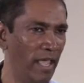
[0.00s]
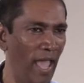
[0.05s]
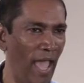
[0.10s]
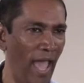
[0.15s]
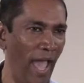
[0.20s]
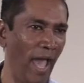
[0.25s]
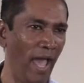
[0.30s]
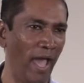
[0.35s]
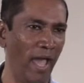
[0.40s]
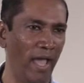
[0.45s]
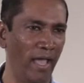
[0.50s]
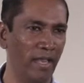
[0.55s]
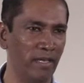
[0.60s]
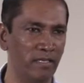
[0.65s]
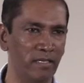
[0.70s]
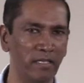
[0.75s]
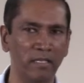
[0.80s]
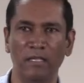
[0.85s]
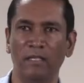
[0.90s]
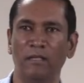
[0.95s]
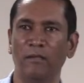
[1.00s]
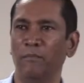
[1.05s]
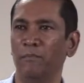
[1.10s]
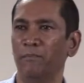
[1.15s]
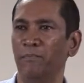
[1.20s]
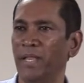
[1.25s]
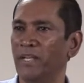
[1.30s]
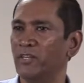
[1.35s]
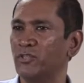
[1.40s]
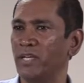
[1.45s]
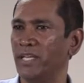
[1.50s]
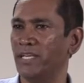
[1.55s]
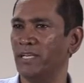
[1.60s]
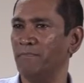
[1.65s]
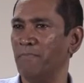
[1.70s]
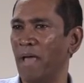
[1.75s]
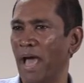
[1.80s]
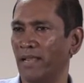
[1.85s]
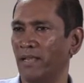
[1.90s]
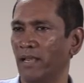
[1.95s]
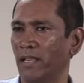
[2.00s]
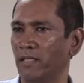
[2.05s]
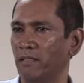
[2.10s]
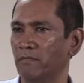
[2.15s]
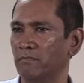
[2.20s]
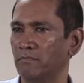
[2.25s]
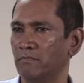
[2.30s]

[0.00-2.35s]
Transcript: and being treated badly.